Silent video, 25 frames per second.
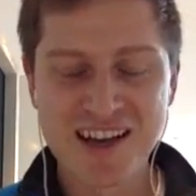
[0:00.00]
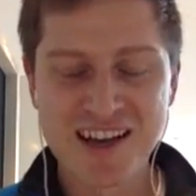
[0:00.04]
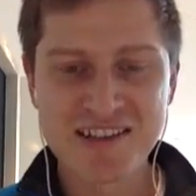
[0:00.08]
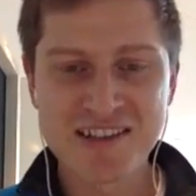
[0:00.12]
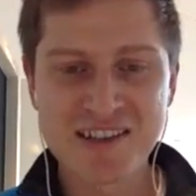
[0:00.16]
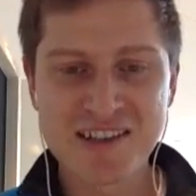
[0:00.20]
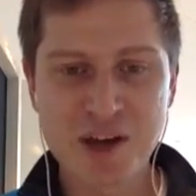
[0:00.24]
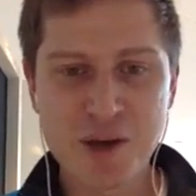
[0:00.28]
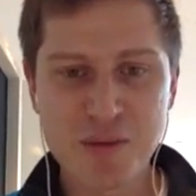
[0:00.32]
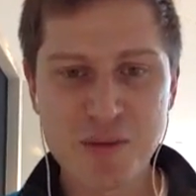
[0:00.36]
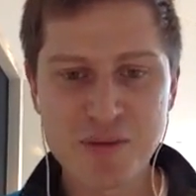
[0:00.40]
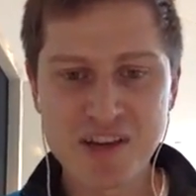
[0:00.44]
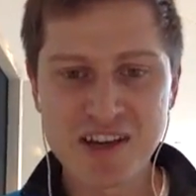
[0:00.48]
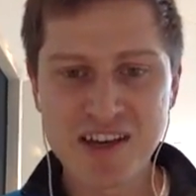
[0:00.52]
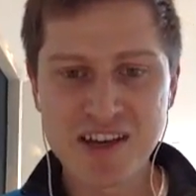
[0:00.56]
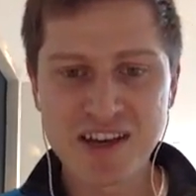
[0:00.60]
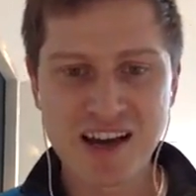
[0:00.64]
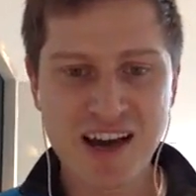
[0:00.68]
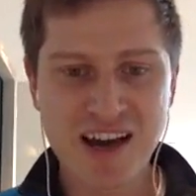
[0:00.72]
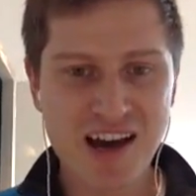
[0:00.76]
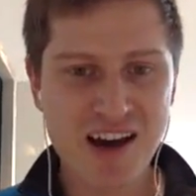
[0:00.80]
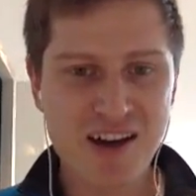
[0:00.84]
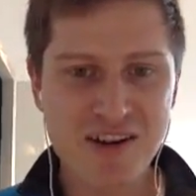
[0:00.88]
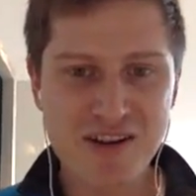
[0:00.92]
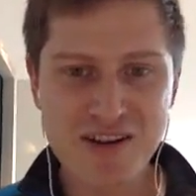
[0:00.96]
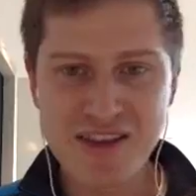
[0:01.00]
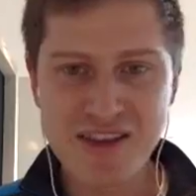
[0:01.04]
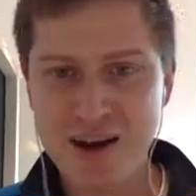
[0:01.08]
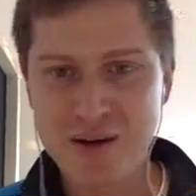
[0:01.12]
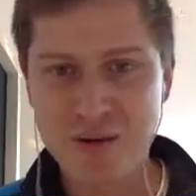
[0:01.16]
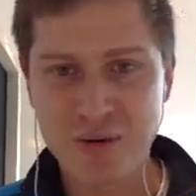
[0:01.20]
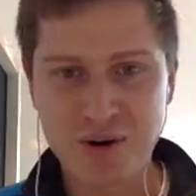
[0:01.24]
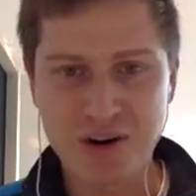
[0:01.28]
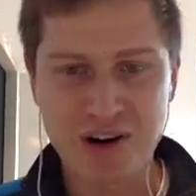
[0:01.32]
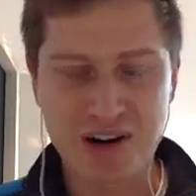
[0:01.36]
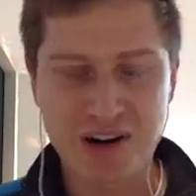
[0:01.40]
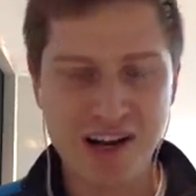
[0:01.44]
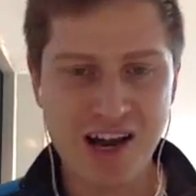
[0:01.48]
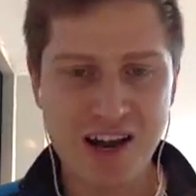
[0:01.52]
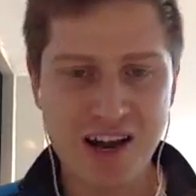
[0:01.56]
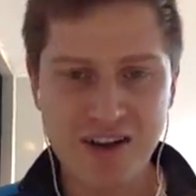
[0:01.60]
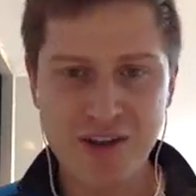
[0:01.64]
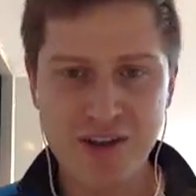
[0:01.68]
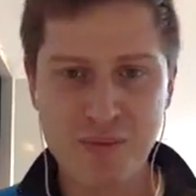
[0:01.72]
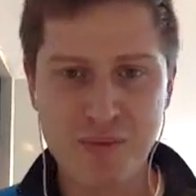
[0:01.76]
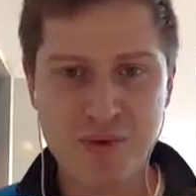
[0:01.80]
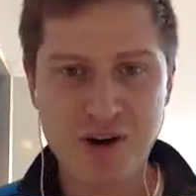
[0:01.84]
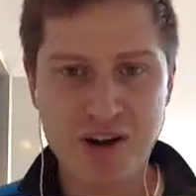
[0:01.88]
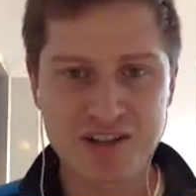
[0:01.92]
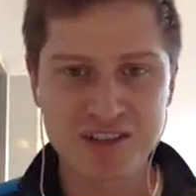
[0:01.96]
Tell me how did that work? How did
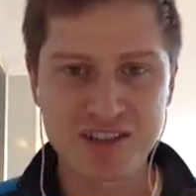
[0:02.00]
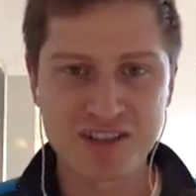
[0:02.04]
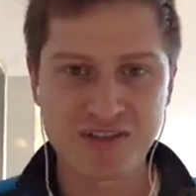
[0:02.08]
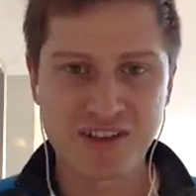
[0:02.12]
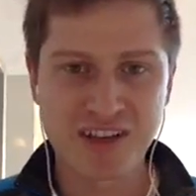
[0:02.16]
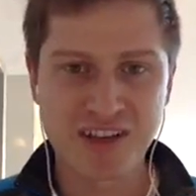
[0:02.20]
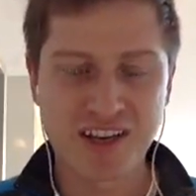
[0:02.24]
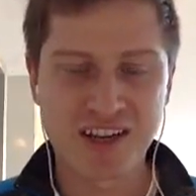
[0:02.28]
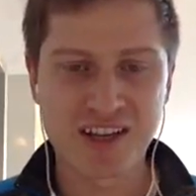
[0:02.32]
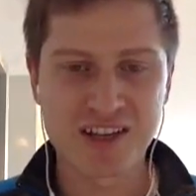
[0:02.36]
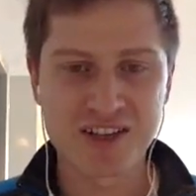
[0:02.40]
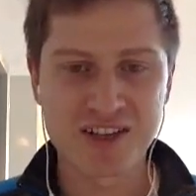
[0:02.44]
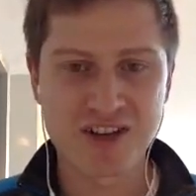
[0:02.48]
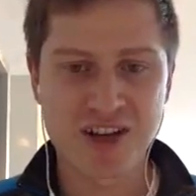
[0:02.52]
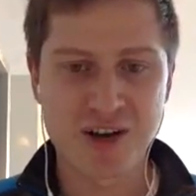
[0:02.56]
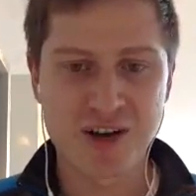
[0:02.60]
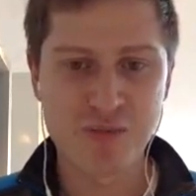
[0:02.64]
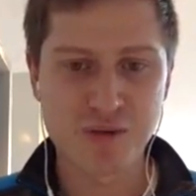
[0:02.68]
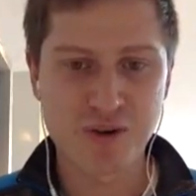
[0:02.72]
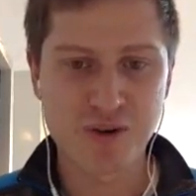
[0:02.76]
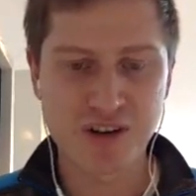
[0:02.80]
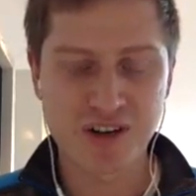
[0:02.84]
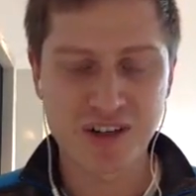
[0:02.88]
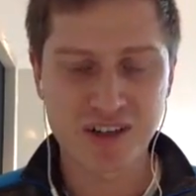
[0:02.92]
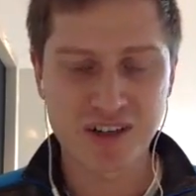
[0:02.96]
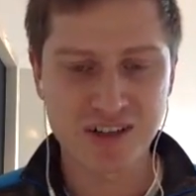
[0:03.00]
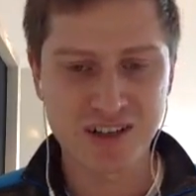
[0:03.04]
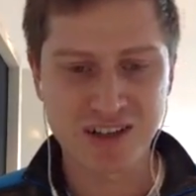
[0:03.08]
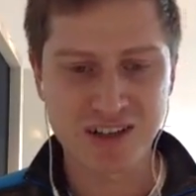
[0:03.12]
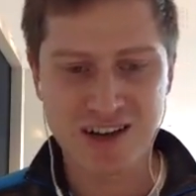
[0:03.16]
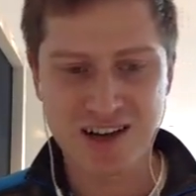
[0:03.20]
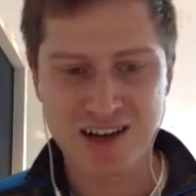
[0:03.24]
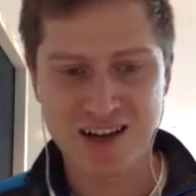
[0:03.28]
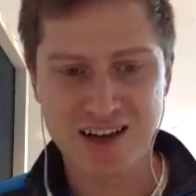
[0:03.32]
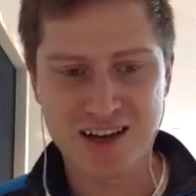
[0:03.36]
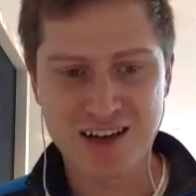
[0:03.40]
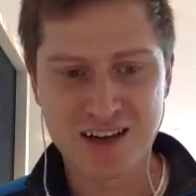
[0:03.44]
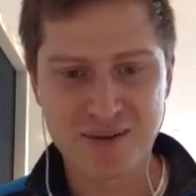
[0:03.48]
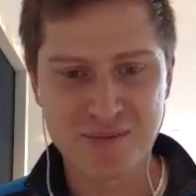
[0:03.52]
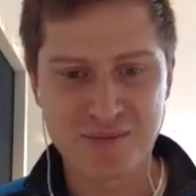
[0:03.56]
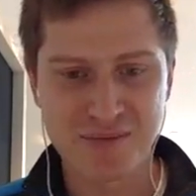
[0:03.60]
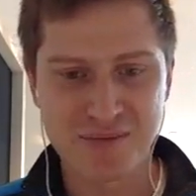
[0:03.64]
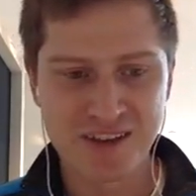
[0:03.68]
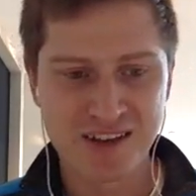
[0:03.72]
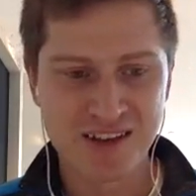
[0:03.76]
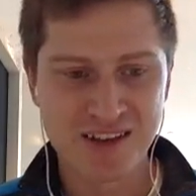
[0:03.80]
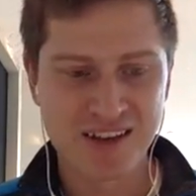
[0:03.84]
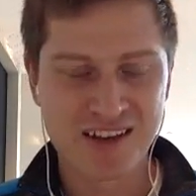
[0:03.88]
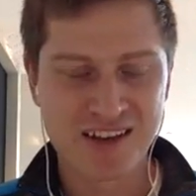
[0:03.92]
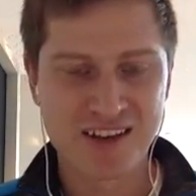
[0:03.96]
the process of getting a job work? Um,
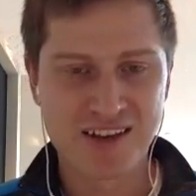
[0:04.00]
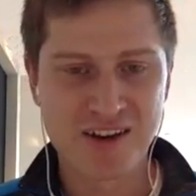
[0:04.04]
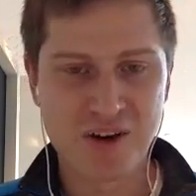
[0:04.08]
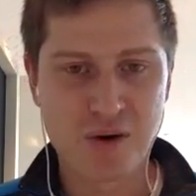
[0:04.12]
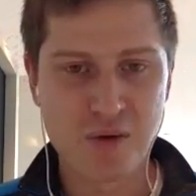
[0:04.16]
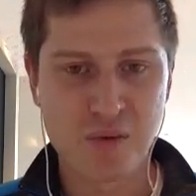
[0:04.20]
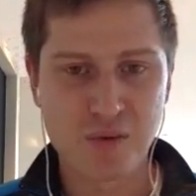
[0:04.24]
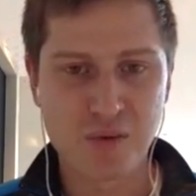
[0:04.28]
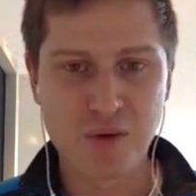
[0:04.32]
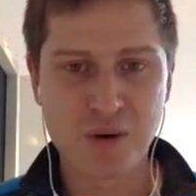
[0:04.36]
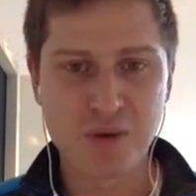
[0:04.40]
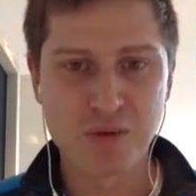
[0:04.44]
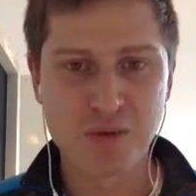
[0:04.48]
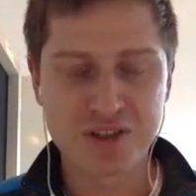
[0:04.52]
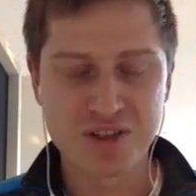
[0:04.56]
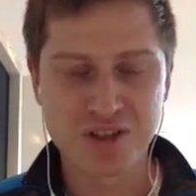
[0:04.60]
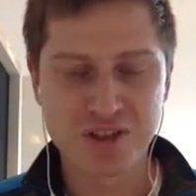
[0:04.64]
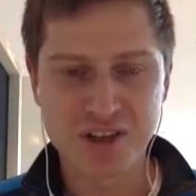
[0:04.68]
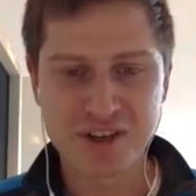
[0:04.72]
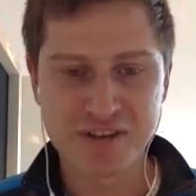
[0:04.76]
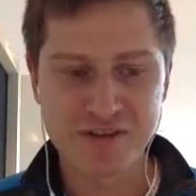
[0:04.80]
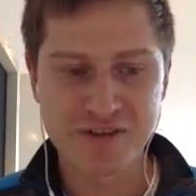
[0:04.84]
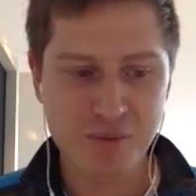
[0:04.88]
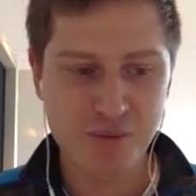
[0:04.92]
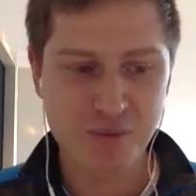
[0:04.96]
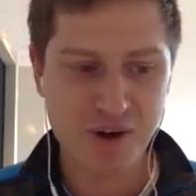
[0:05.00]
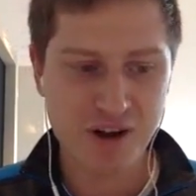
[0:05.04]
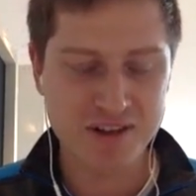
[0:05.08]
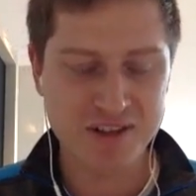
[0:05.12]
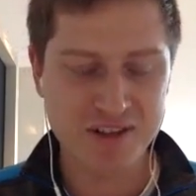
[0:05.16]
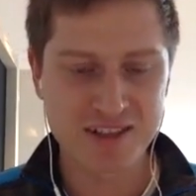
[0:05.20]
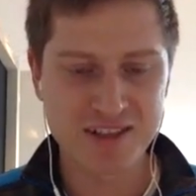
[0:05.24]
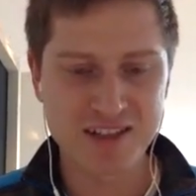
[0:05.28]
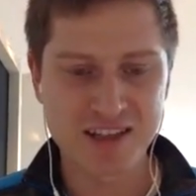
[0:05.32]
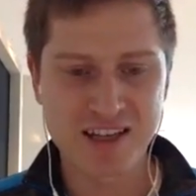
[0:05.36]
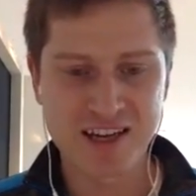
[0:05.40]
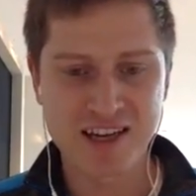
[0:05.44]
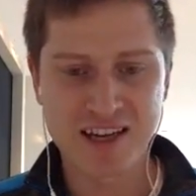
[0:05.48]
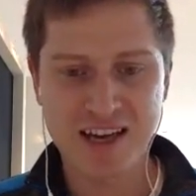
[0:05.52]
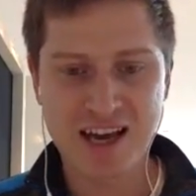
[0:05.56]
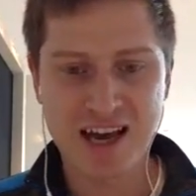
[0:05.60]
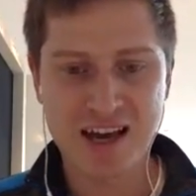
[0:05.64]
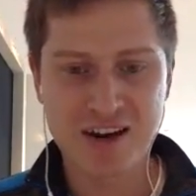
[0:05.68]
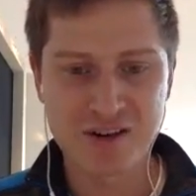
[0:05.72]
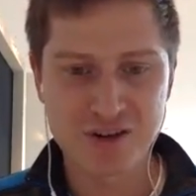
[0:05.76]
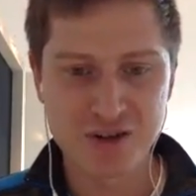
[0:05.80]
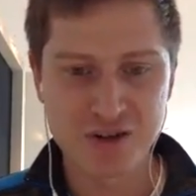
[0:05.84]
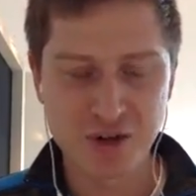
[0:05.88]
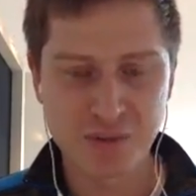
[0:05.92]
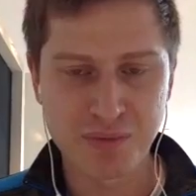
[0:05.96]
you know, what was your interview process like? How
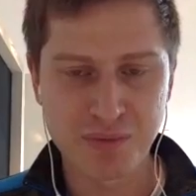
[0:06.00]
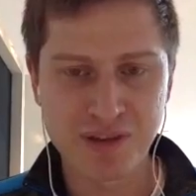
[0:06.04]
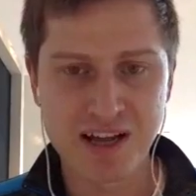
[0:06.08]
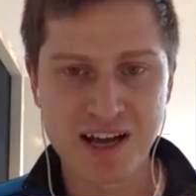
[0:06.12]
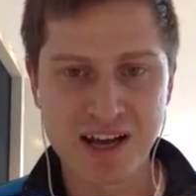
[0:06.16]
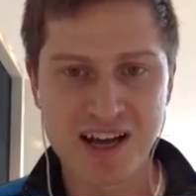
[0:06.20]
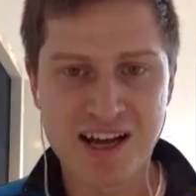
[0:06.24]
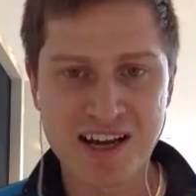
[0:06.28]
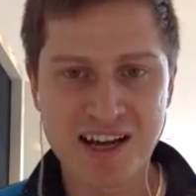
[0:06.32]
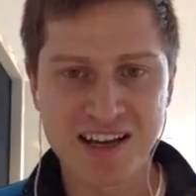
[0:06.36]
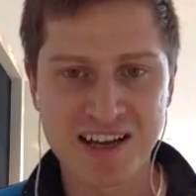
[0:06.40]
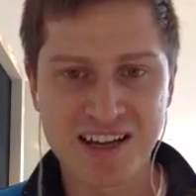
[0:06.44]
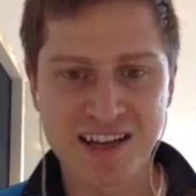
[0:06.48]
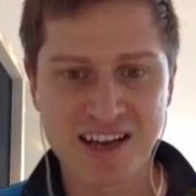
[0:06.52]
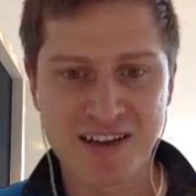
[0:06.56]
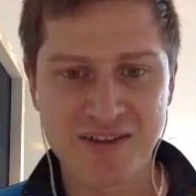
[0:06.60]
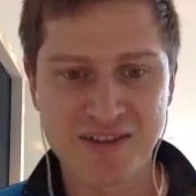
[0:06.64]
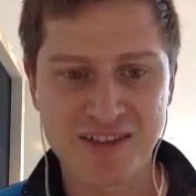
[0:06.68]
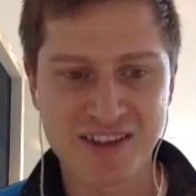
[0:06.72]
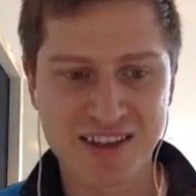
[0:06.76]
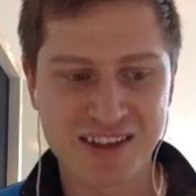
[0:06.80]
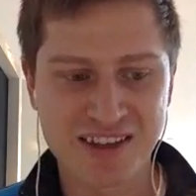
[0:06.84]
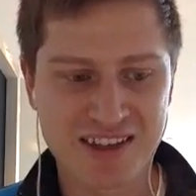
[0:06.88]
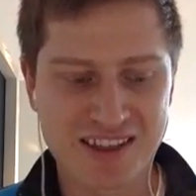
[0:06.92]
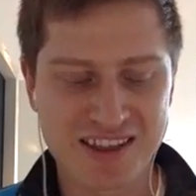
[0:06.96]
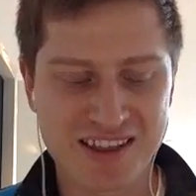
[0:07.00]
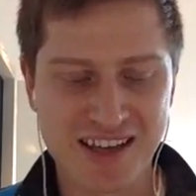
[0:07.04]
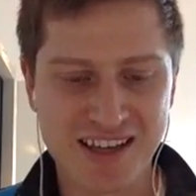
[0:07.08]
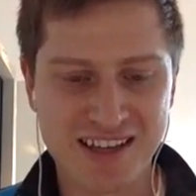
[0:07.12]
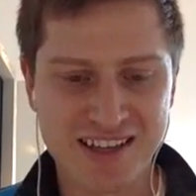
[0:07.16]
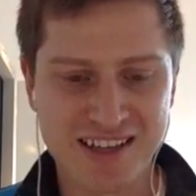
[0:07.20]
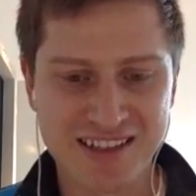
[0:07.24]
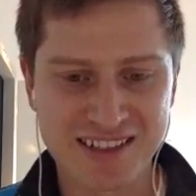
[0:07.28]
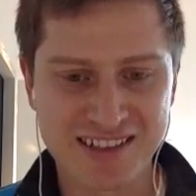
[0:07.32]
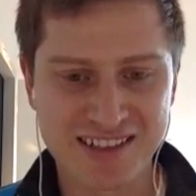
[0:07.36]
did you apply? Everything like that.